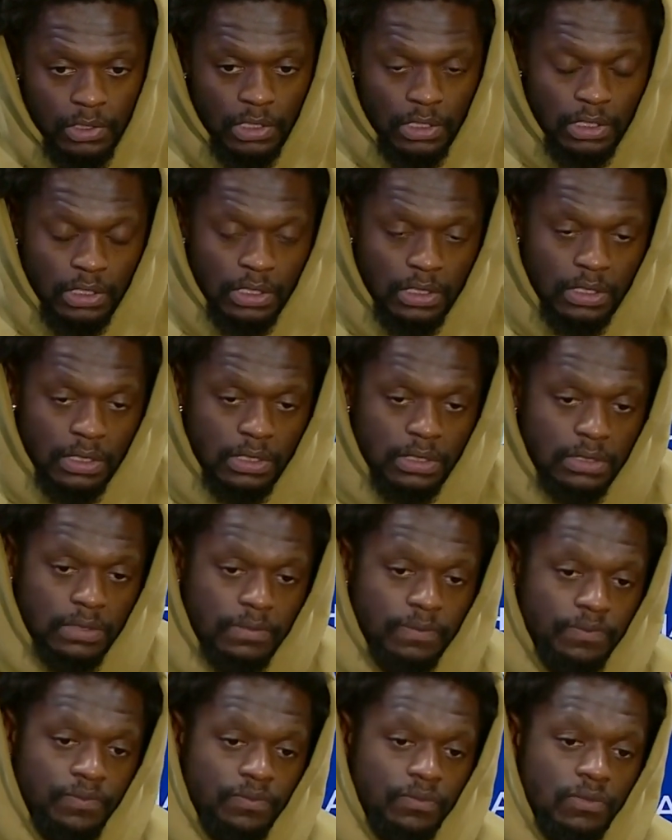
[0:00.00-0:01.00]

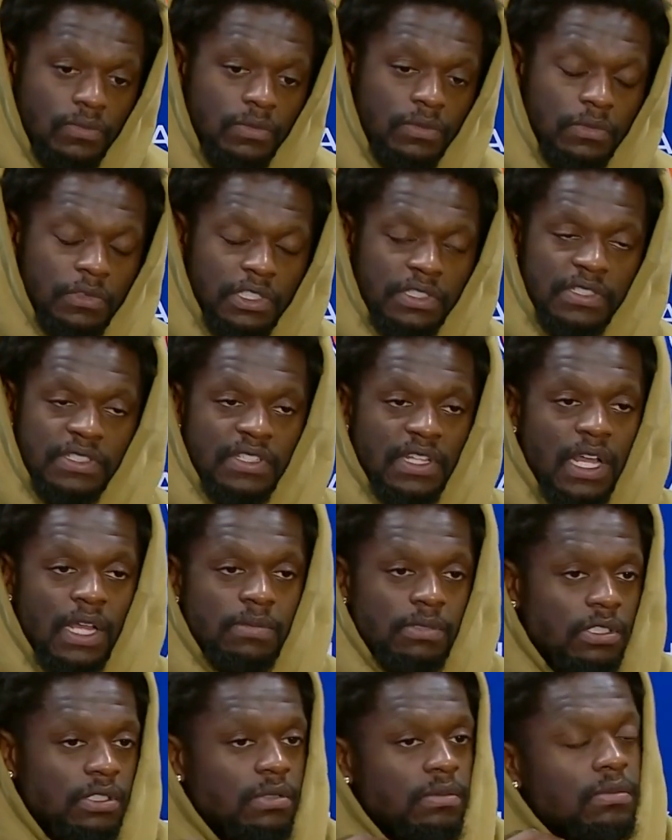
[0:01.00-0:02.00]
Um, getting
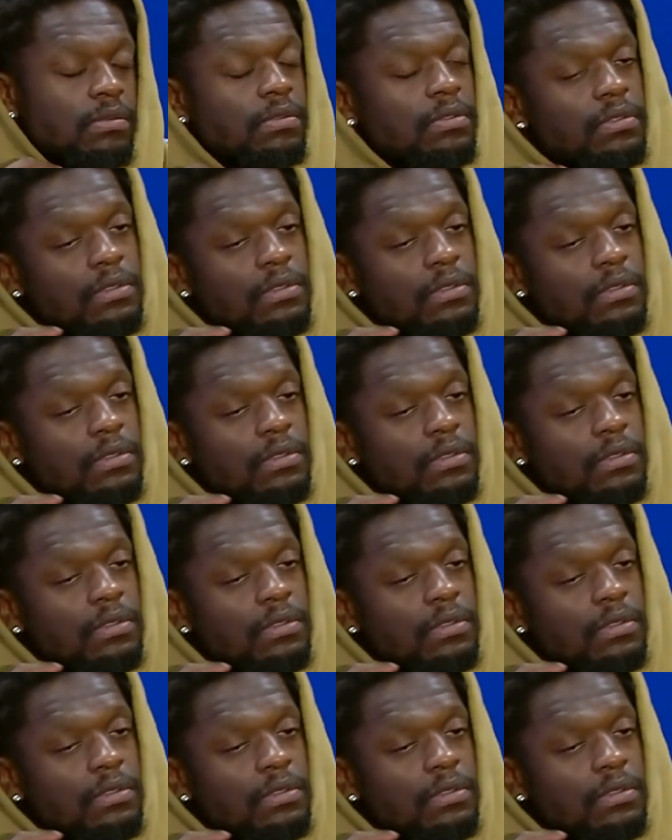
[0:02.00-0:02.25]
stops help.